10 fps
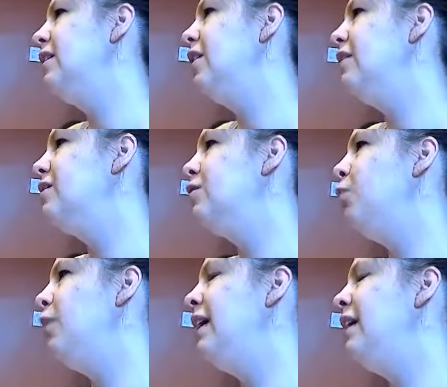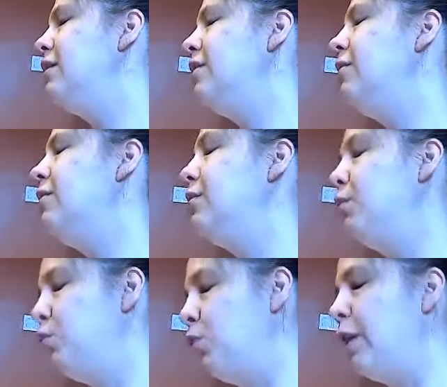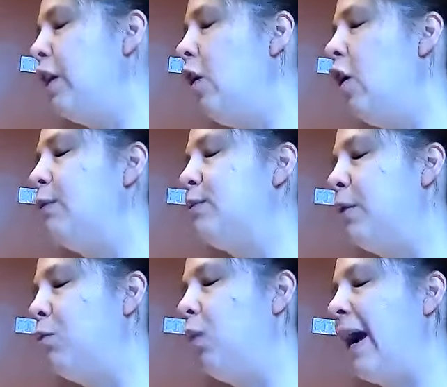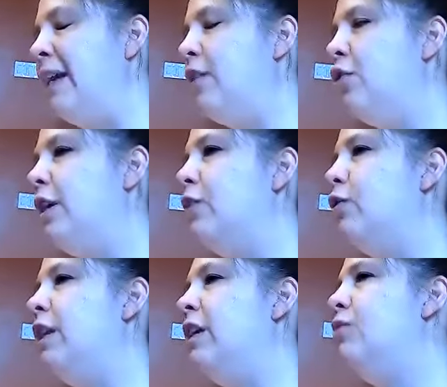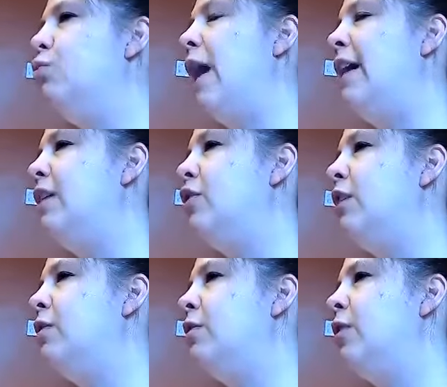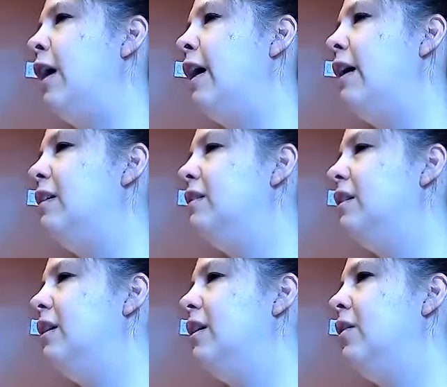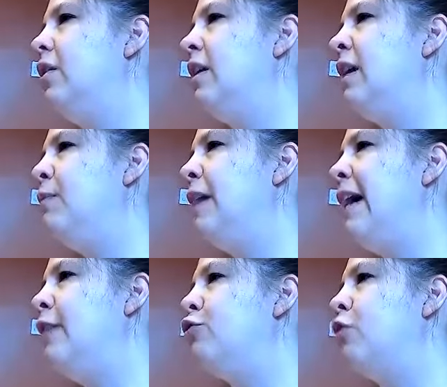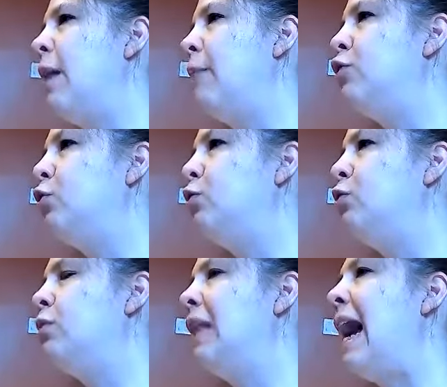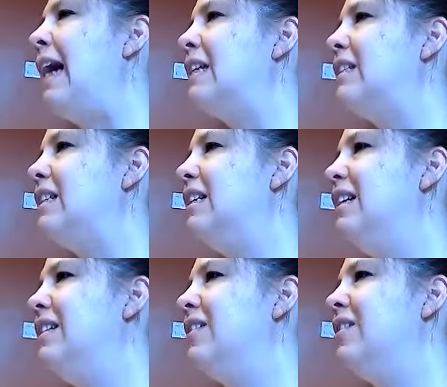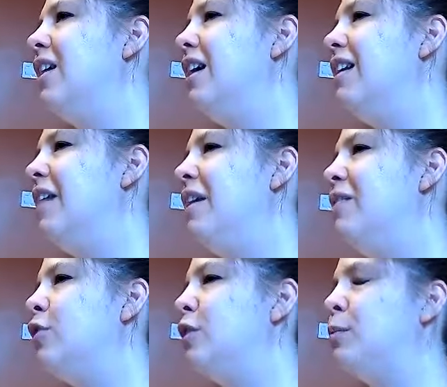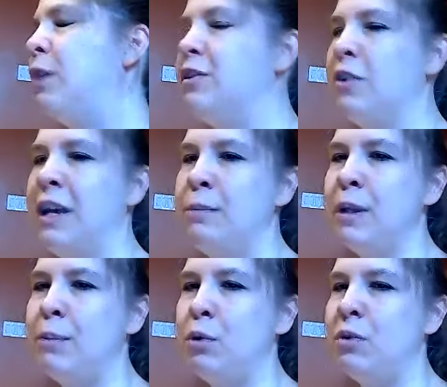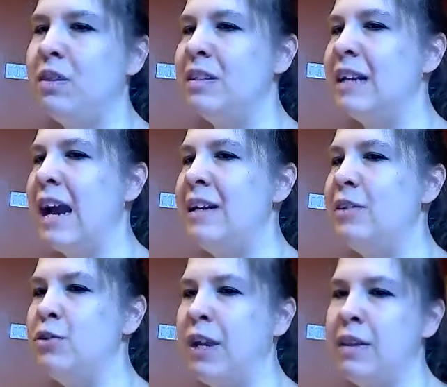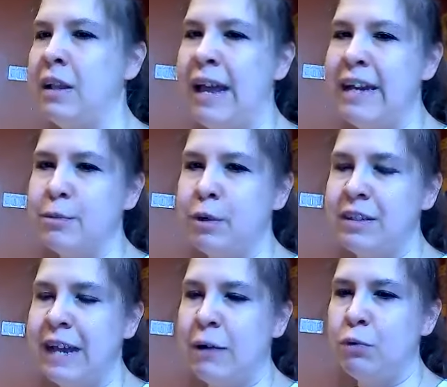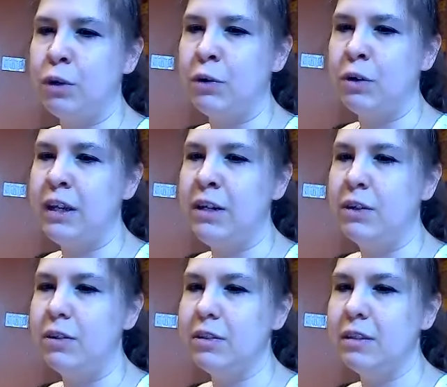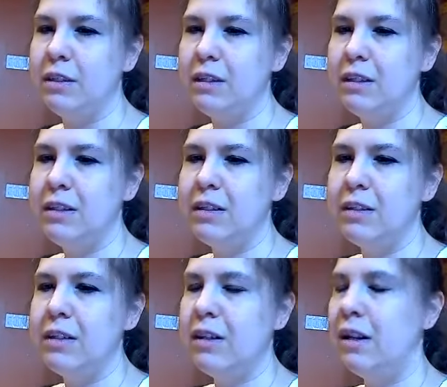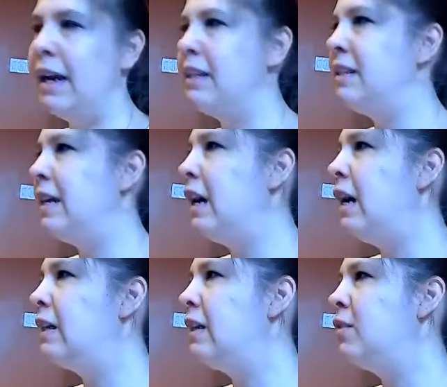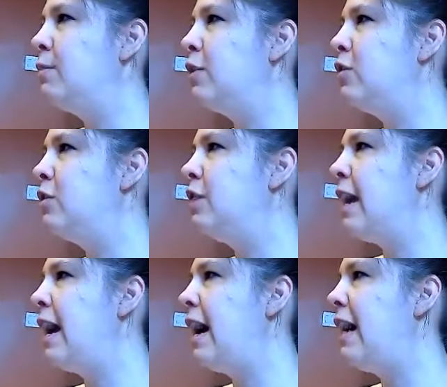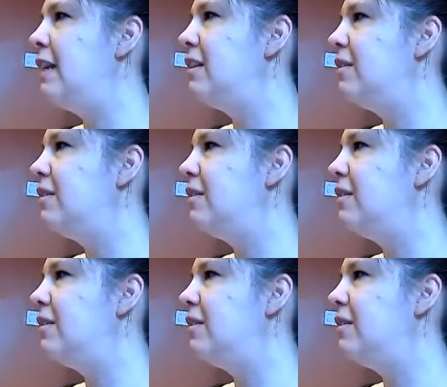Good. Squeeze through the arms, but widen your inner knees, widen your inner thighs. Good. Keep the head dropped, shoulders relaxed. Good. And then start to press your hips up towards the sky to straighten the legs. Press down through your heels. Nice. Stay hugged in as much as you can.